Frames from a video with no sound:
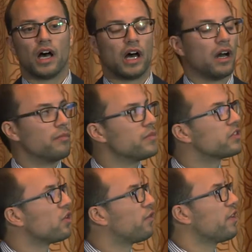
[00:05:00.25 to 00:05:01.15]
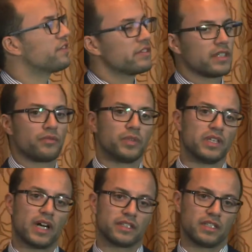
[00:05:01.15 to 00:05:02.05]
So for instance, if
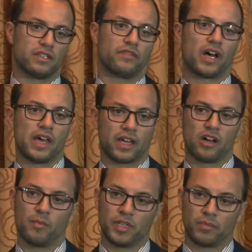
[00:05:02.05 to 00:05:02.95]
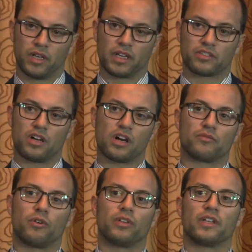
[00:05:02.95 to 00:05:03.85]
we identify a company playing a
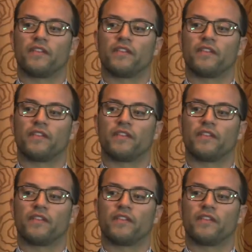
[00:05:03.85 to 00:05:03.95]
target role in an